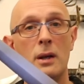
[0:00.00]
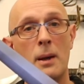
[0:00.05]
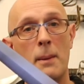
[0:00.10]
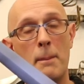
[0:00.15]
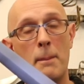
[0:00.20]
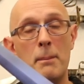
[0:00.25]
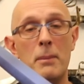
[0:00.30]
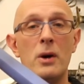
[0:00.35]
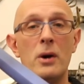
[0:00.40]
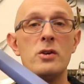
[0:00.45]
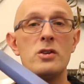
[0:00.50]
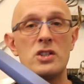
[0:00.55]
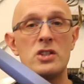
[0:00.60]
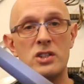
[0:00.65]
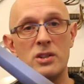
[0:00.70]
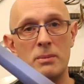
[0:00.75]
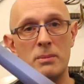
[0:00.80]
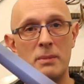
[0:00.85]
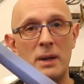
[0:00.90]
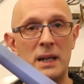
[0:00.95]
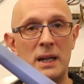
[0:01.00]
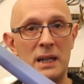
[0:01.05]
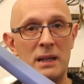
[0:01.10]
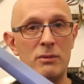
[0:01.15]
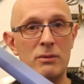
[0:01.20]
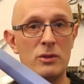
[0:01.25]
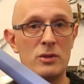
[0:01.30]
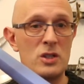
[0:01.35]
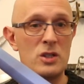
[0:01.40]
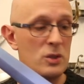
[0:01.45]
Most
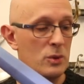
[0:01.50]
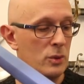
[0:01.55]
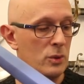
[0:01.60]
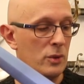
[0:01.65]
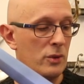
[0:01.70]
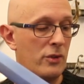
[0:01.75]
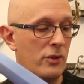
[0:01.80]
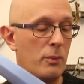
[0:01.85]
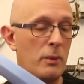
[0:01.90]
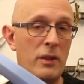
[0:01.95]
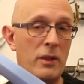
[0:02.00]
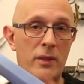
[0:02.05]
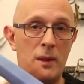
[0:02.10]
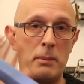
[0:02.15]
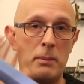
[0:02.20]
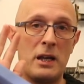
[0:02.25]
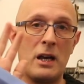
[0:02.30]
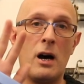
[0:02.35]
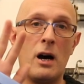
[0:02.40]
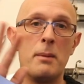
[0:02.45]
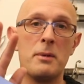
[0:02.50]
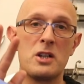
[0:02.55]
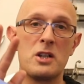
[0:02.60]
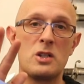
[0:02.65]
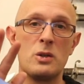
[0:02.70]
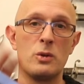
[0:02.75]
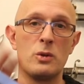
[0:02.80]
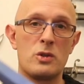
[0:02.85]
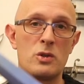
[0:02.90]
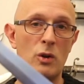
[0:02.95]
medieval swords, whether they be arming
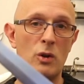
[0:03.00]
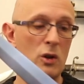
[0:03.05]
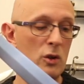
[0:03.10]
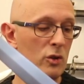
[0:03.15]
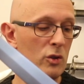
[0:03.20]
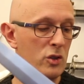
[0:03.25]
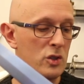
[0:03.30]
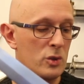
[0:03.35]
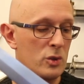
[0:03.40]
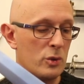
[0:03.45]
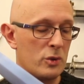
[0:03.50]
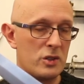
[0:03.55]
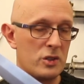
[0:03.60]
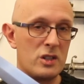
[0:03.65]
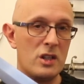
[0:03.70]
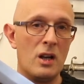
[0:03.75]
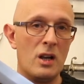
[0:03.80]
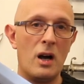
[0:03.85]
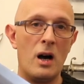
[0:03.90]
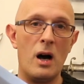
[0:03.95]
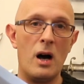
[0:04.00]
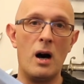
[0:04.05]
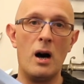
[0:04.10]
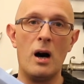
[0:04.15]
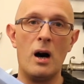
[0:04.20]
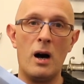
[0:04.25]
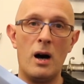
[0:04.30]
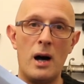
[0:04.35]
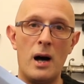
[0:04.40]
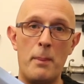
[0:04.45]
swords or longer swords,
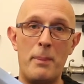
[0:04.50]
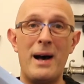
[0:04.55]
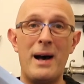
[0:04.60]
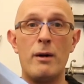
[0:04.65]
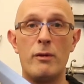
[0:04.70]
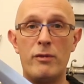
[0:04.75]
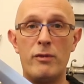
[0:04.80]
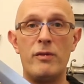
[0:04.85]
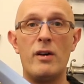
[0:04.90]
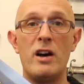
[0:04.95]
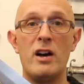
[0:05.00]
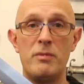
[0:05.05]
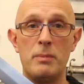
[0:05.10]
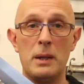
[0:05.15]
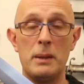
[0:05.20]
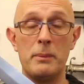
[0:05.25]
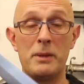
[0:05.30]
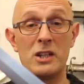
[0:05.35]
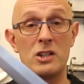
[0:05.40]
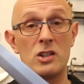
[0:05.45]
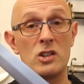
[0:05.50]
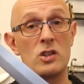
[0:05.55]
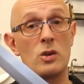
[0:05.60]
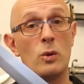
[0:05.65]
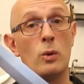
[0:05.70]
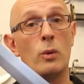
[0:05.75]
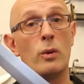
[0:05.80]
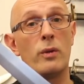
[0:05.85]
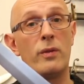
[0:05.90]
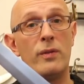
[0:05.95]
are about 5mm
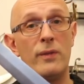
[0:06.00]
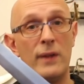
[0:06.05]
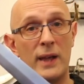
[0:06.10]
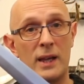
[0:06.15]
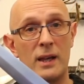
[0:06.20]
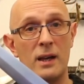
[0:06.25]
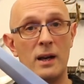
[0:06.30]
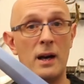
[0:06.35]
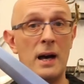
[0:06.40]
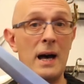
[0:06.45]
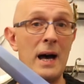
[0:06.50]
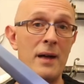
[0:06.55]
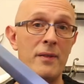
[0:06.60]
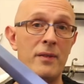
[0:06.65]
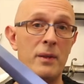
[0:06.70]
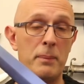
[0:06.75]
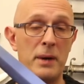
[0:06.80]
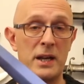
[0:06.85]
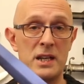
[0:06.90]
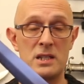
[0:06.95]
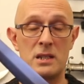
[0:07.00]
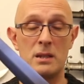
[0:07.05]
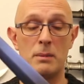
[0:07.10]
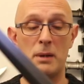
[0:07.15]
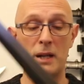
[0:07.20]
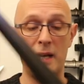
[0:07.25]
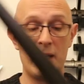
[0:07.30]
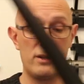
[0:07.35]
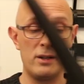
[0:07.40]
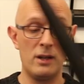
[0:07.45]
or thicker at the base of the
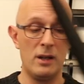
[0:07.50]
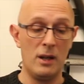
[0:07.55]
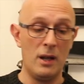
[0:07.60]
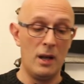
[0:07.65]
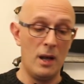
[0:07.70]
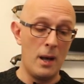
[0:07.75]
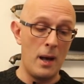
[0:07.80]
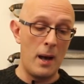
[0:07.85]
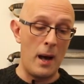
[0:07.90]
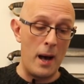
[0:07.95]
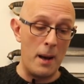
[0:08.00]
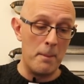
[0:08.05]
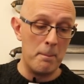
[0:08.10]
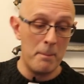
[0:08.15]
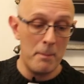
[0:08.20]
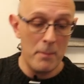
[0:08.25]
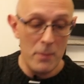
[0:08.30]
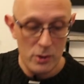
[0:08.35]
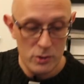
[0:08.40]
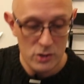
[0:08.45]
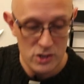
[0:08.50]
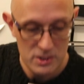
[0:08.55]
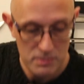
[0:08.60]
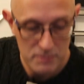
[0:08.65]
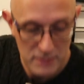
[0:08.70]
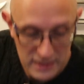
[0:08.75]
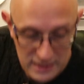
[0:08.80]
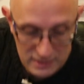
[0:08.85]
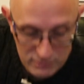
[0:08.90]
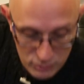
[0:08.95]
blade, and most
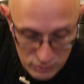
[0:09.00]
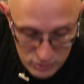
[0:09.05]
medieval